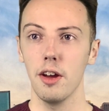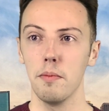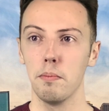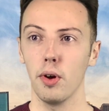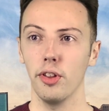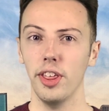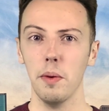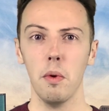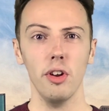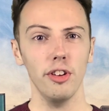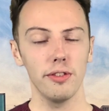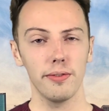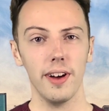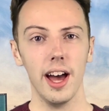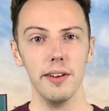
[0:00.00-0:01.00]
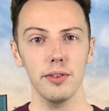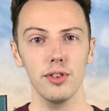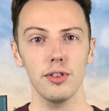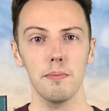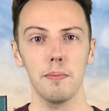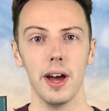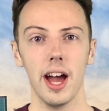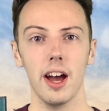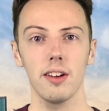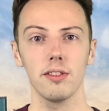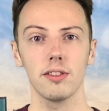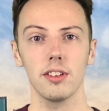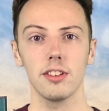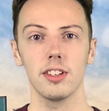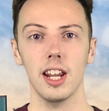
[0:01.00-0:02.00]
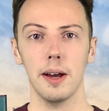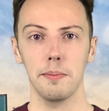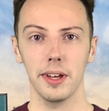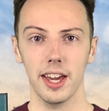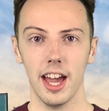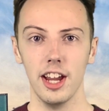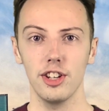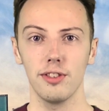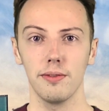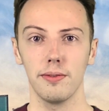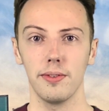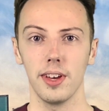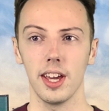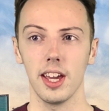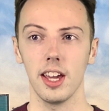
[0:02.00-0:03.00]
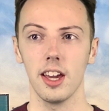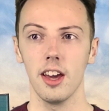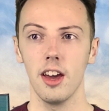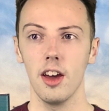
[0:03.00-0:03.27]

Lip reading: but they wanted £500 as an application fee